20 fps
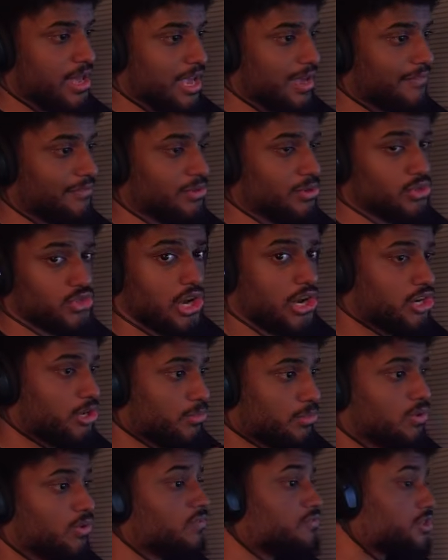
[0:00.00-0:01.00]
If you use all your
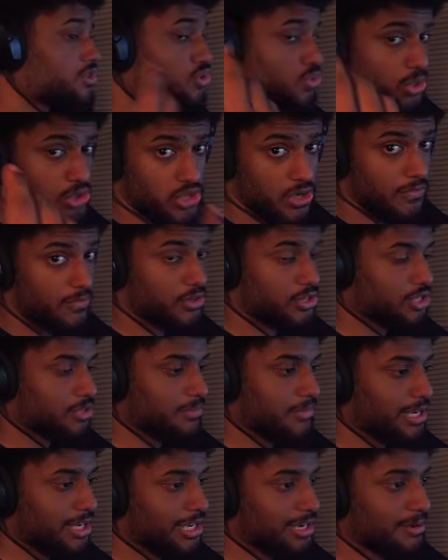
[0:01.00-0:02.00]
moves and switch over to
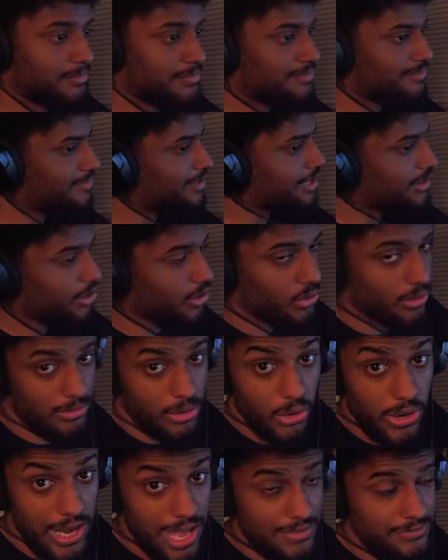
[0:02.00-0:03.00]
medium, you know,
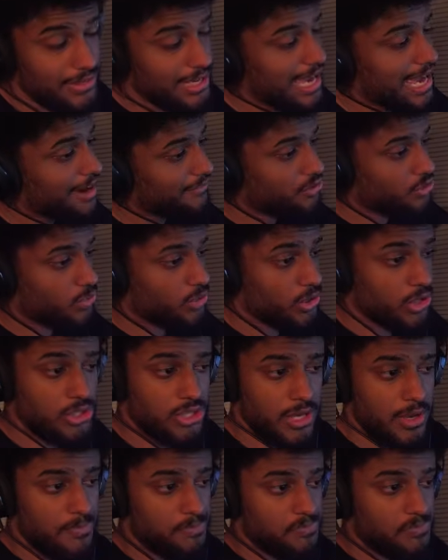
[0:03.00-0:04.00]
or heavy afterwards.